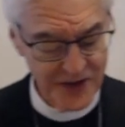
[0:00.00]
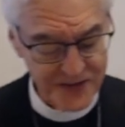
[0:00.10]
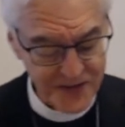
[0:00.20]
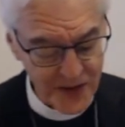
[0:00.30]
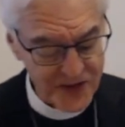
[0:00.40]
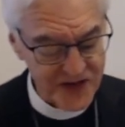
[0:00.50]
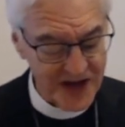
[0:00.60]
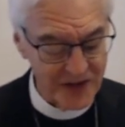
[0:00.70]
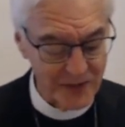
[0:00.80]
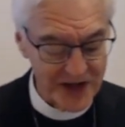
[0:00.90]
the first
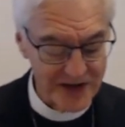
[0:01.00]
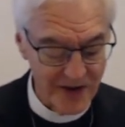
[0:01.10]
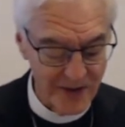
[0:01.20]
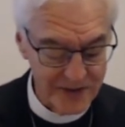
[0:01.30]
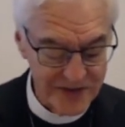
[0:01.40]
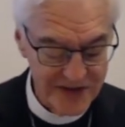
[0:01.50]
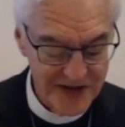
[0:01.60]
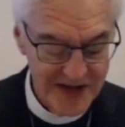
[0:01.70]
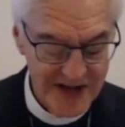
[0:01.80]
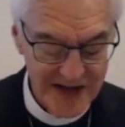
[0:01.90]
thing we note
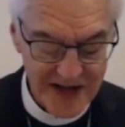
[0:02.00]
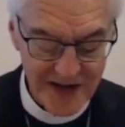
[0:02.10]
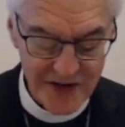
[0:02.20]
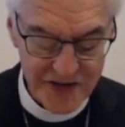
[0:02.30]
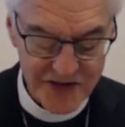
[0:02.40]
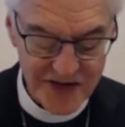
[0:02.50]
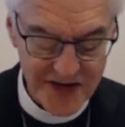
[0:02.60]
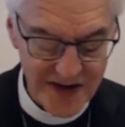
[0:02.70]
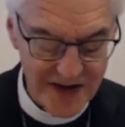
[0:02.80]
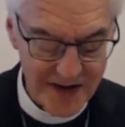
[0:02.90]
is
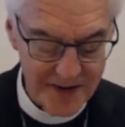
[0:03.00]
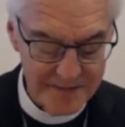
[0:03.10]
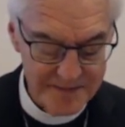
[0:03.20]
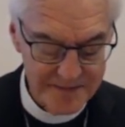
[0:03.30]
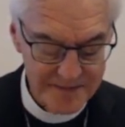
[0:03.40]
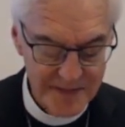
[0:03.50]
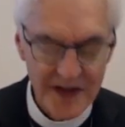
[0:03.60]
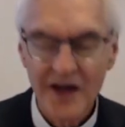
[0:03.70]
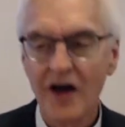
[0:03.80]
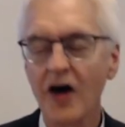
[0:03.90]
uh,
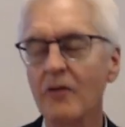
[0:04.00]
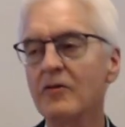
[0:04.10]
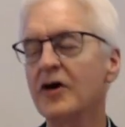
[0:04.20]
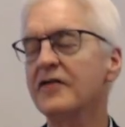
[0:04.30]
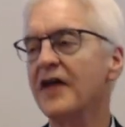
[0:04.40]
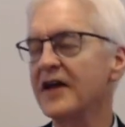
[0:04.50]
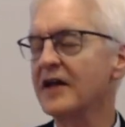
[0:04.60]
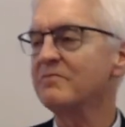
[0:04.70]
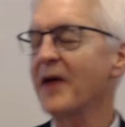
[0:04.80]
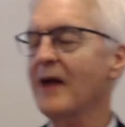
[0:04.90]
uh, that
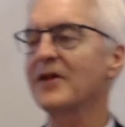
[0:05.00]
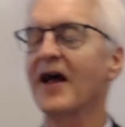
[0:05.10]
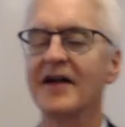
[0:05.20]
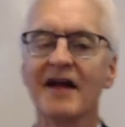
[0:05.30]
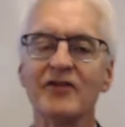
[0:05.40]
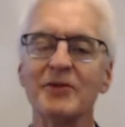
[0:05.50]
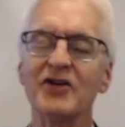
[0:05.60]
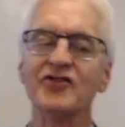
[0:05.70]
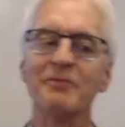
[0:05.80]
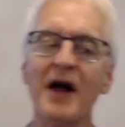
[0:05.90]
in Babylon
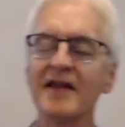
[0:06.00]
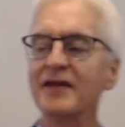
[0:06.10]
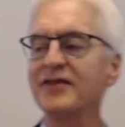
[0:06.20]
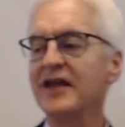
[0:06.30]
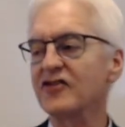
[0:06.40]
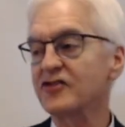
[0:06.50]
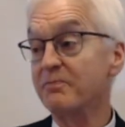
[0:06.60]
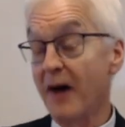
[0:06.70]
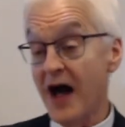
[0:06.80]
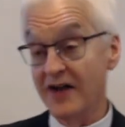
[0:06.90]
everybody's a
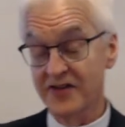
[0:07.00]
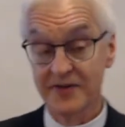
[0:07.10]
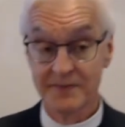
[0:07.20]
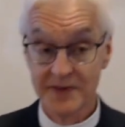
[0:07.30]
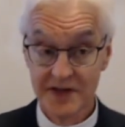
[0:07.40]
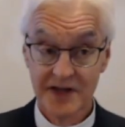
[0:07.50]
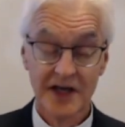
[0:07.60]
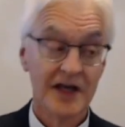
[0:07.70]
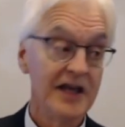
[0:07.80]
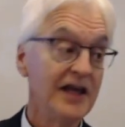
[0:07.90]
polytheist, but
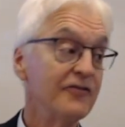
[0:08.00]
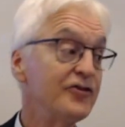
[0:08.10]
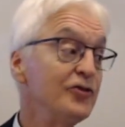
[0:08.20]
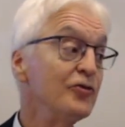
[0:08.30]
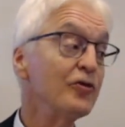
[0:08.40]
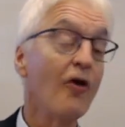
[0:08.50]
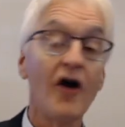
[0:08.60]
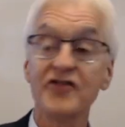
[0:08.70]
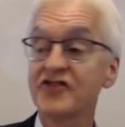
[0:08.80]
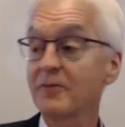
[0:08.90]
if you
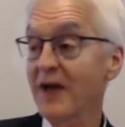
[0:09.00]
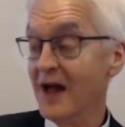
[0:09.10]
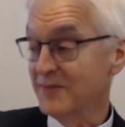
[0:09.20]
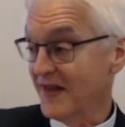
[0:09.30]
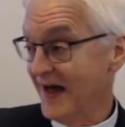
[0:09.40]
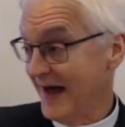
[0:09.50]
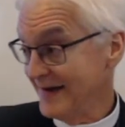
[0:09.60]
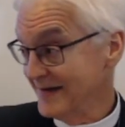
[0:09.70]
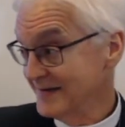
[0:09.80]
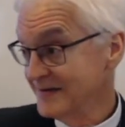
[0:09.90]
lost to Babylon,